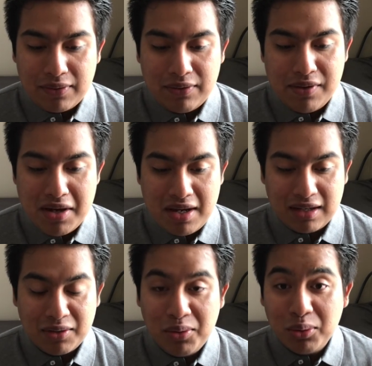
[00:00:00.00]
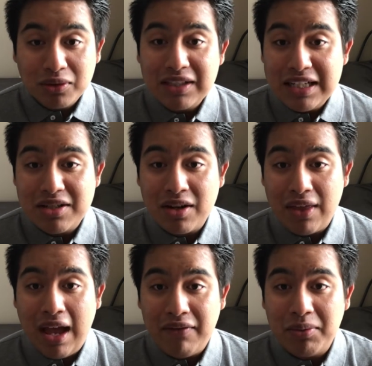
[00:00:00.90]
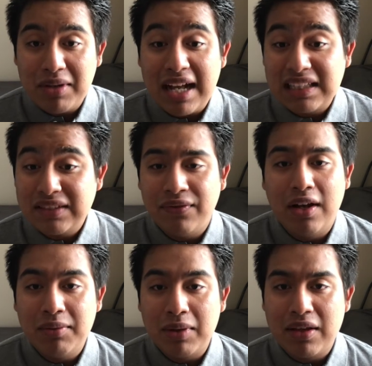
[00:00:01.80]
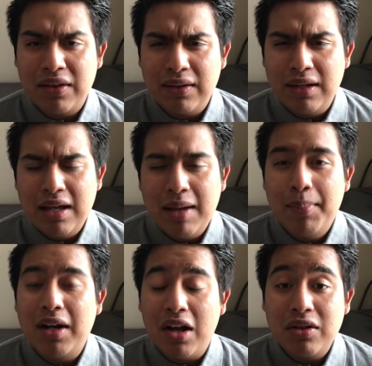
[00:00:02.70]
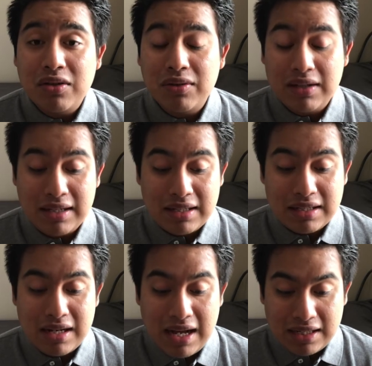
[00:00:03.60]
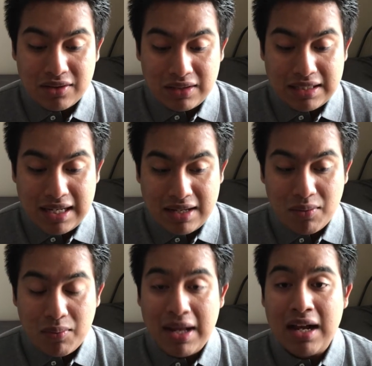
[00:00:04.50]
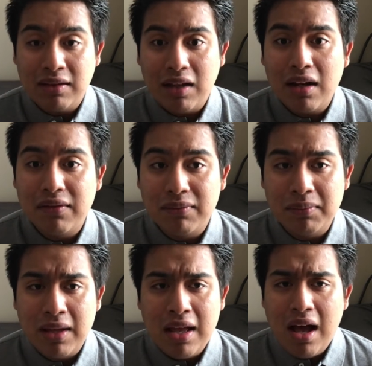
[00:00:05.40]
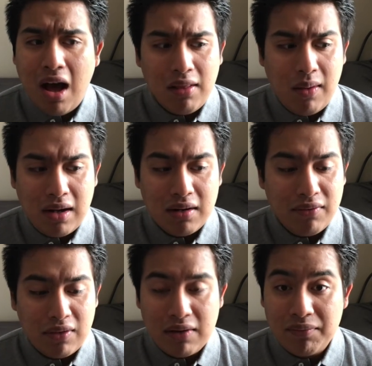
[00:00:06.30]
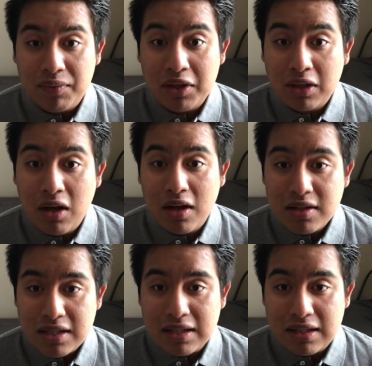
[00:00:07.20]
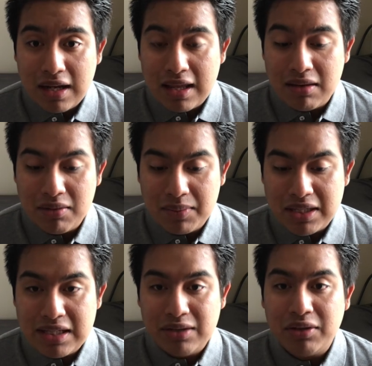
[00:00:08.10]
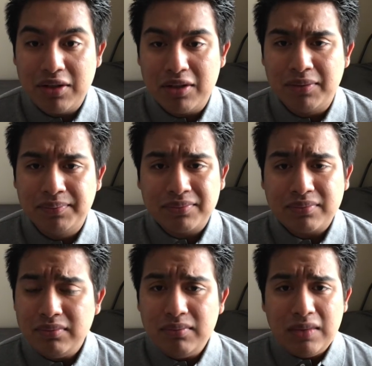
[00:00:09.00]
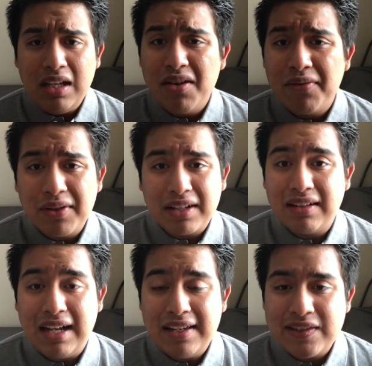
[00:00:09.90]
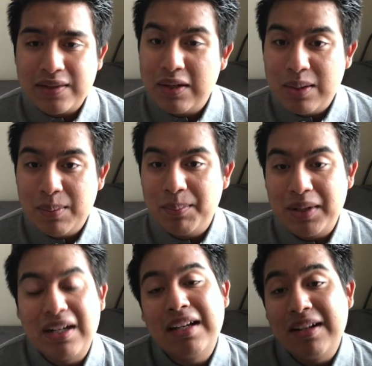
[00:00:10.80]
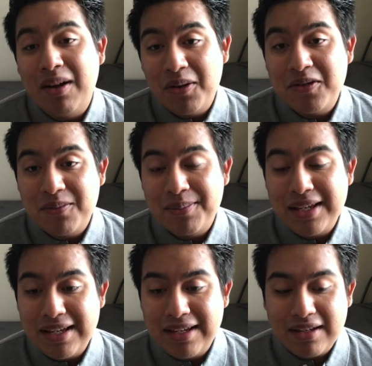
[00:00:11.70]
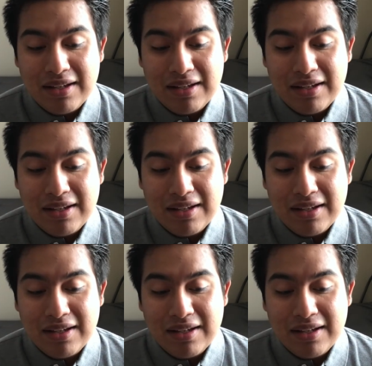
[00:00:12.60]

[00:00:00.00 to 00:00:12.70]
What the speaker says: the cool teacher that everyone has fun with, but actually take away a lot of the content and the material of the class, but it could also be